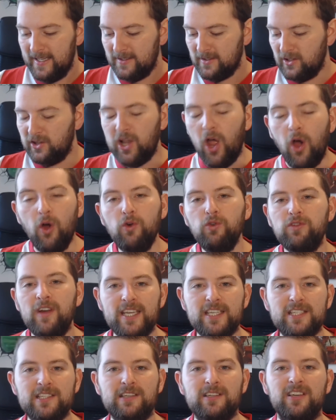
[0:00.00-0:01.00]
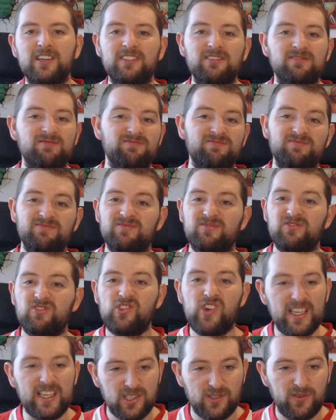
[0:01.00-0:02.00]
low risk
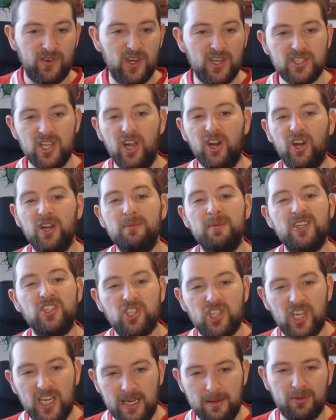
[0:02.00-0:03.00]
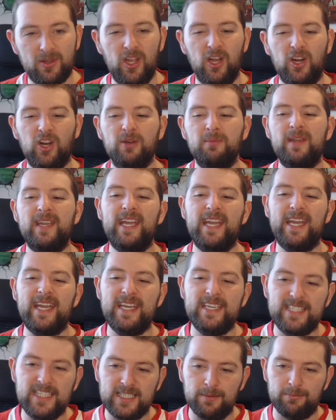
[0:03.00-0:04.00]
transfers that are going to be cheap, that are going to be
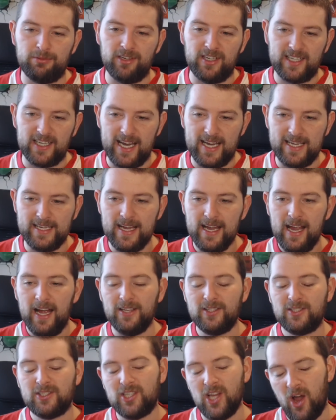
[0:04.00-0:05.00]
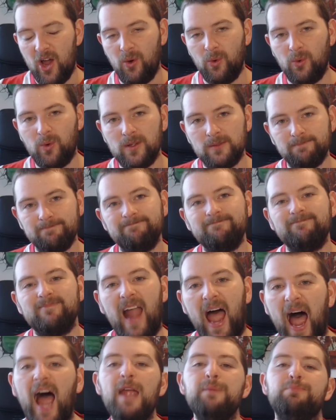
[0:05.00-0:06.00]
easy to bring in. And so
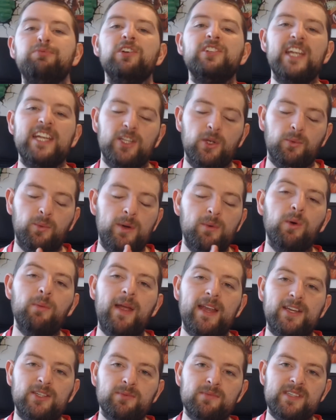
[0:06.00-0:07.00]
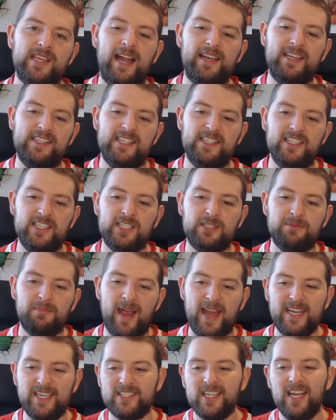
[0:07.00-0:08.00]
I predict that we will make some signings in this
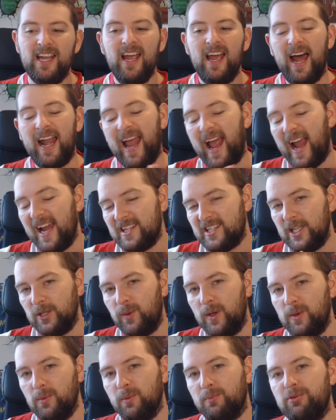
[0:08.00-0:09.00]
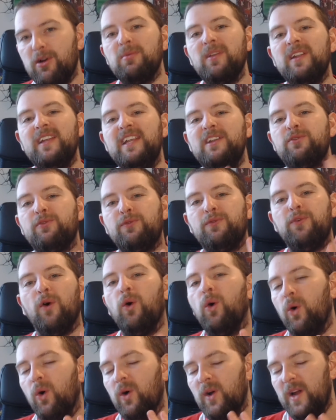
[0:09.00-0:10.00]
space, and I think we will probably need
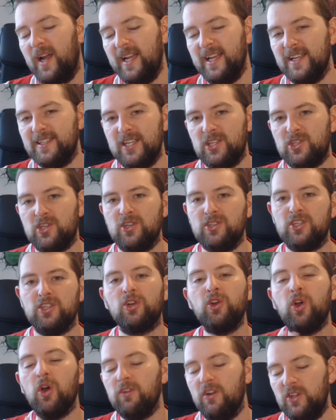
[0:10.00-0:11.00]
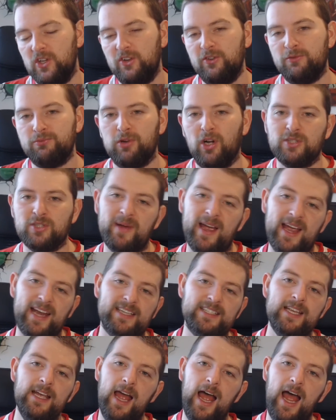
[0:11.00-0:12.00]
4 in addition to the current youth
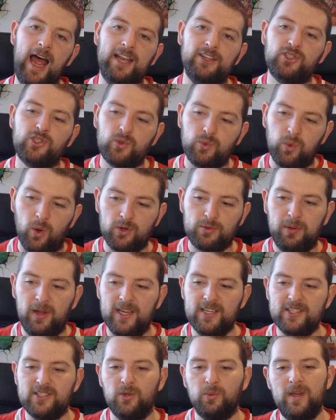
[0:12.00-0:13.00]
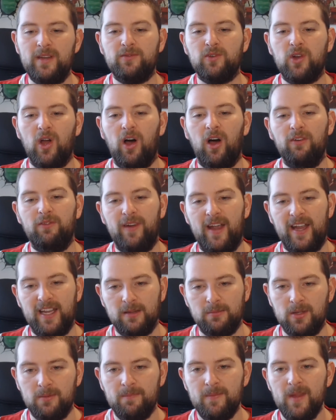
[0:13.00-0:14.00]
prospects and squad players that we've got
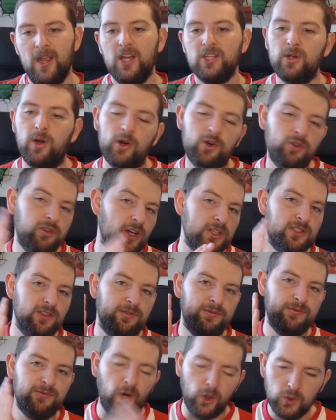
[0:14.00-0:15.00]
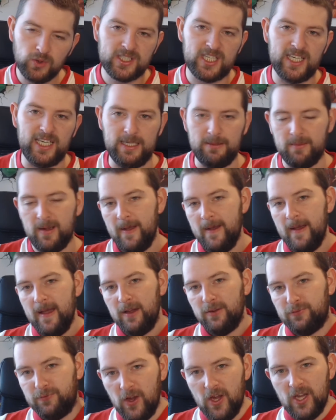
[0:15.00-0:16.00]
available. So across the full team,
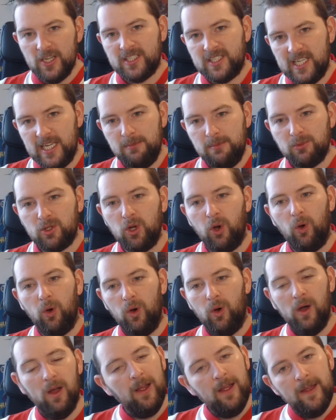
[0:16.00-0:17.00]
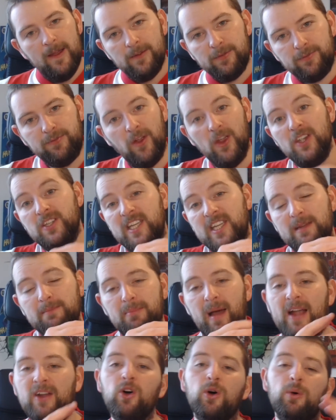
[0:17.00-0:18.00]
first team core, first team
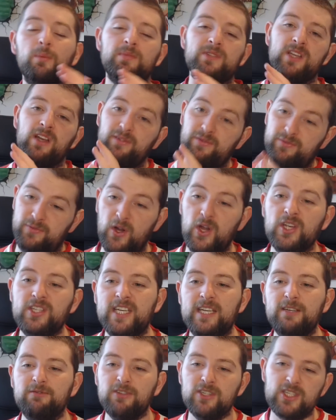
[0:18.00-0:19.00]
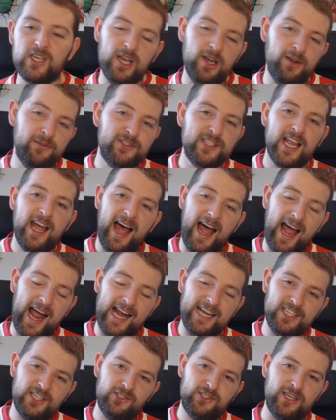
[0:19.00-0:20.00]
backups, first team reserves,
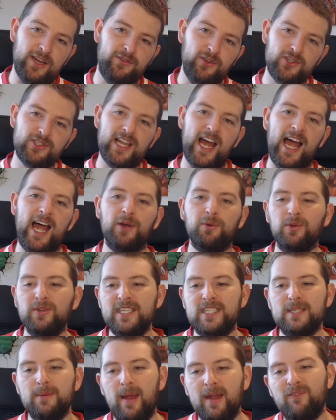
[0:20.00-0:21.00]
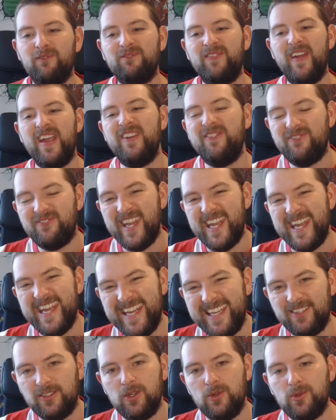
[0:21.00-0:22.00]
I think Sheffield United will need to make
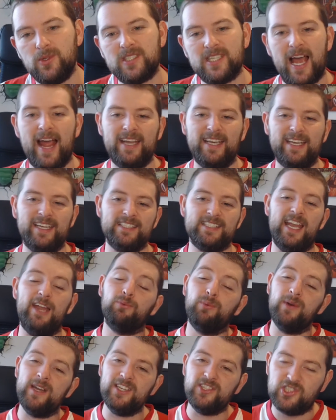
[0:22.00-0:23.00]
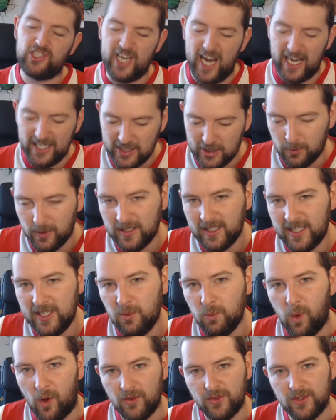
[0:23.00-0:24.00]
15 new signings if we genuinely
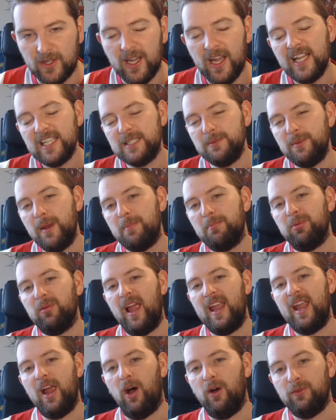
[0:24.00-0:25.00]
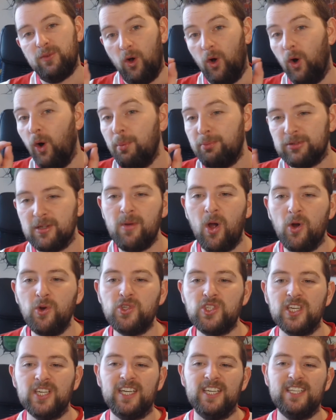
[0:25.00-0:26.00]
want to be playoff or
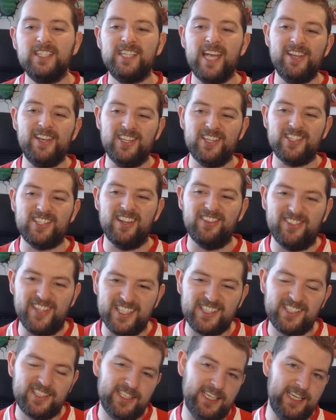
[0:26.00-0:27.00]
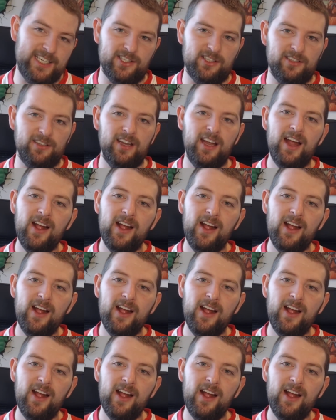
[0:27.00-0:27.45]
promotion contenders this season.